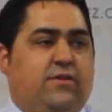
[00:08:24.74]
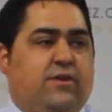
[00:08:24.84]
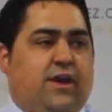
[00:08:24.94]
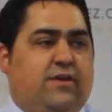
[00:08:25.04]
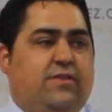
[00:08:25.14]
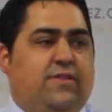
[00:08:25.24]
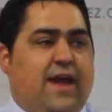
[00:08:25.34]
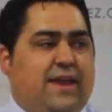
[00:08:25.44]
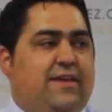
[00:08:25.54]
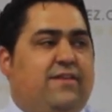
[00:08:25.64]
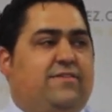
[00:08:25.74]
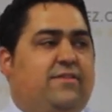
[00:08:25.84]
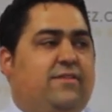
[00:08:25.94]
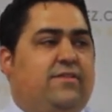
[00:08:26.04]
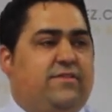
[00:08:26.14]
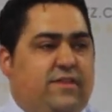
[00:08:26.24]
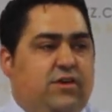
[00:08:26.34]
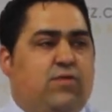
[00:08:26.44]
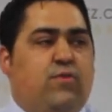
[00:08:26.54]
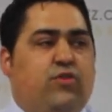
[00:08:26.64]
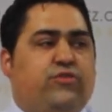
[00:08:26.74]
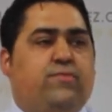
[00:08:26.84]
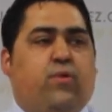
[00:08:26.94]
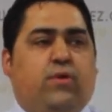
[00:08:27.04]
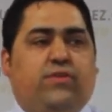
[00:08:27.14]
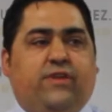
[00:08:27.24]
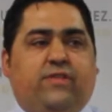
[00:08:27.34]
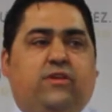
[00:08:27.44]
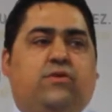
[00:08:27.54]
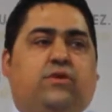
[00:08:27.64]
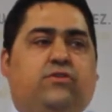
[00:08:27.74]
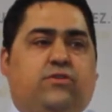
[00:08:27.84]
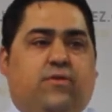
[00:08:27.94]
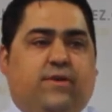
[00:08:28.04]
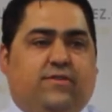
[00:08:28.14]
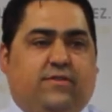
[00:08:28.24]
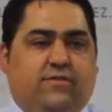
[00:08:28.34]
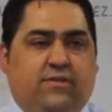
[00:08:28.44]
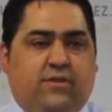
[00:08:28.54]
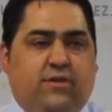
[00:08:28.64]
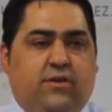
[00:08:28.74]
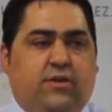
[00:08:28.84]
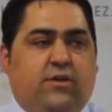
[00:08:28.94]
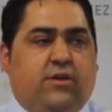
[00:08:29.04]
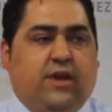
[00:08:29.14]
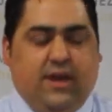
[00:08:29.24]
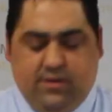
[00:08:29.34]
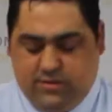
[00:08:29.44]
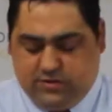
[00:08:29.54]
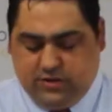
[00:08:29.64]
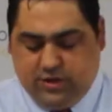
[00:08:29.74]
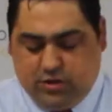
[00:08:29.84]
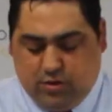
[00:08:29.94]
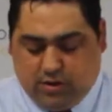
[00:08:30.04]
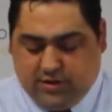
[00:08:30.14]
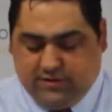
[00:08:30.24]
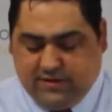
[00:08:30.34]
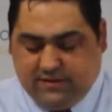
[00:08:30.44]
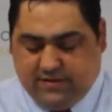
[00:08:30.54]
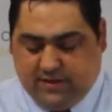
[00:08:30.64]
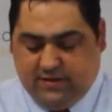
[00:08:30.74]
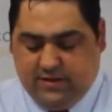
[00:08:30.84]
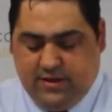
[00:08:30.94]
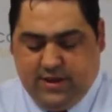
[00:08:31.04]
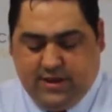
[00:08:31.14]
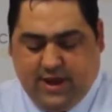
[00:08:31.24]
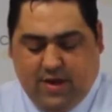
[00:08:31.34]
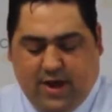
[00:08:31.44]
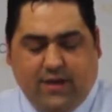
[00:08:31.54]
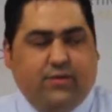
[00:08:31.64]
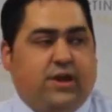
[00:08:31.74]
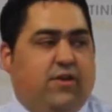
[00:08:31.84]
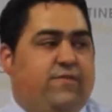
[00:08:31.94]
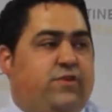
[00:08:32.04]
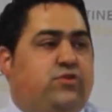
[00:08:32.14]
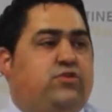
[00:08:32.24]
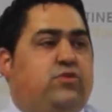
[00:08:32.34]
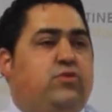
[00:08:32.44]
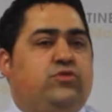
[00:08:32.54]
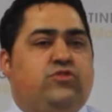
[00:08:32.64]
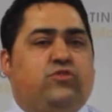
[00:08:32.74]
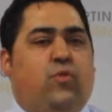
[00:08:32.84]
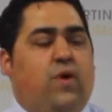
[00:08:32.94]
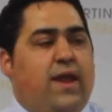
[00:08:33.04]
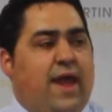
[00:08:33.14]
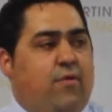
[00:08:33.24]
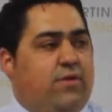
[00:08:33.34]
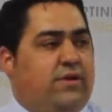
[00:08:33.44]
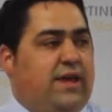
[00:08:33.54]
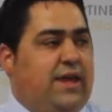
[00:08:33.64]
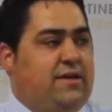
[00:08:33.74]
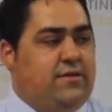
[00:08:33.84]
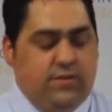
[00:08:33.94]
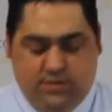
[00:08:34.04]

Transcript: Okay, that is the single most important thing that you can do in your business. Okay, so that you're consistent. Now, I don't care if you do just 1 hour a day,